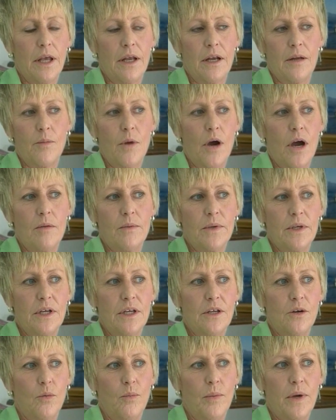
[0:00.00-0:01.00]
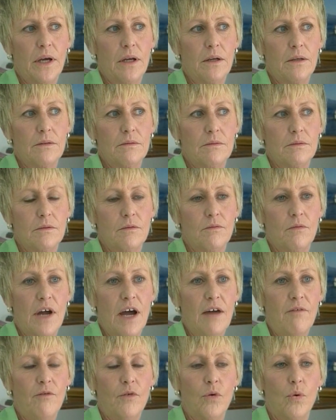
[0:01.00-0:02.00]
And it might be a little bit
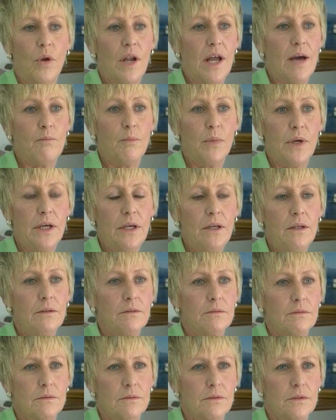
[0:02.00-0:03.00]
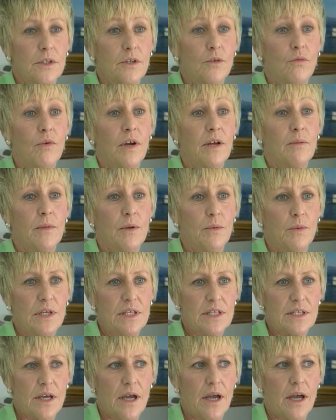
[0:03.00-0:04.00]
rough or lumpy. He'll ring me when
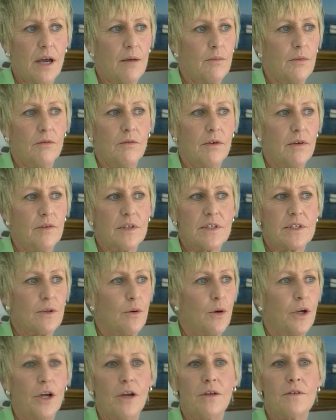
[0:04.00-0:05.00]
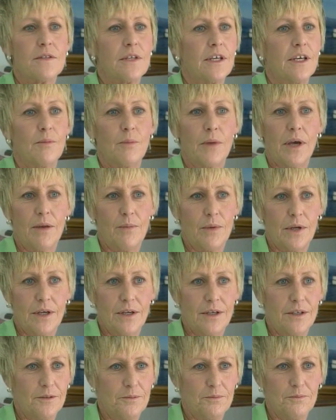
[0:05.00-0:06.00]
he's going up the river so I don't see him coming
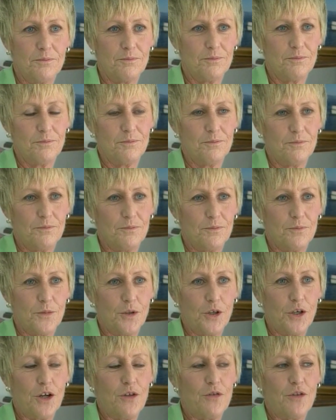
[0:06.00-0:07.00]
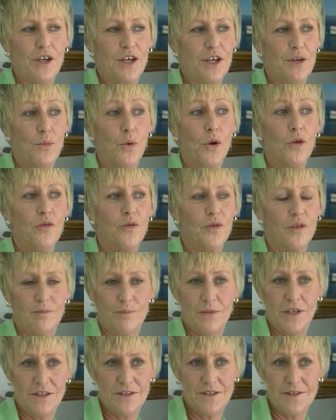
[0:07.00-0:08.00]
in. I don't think he wants
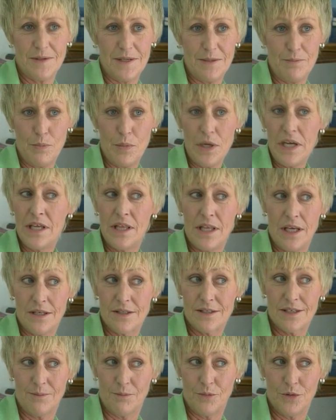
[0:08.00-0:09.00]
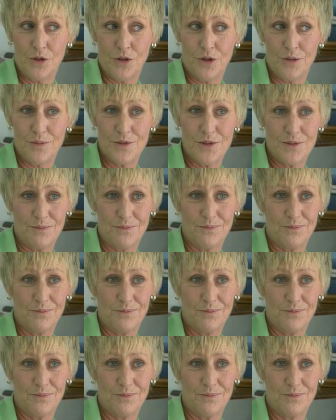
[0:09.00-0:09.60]
me to be there sometimes.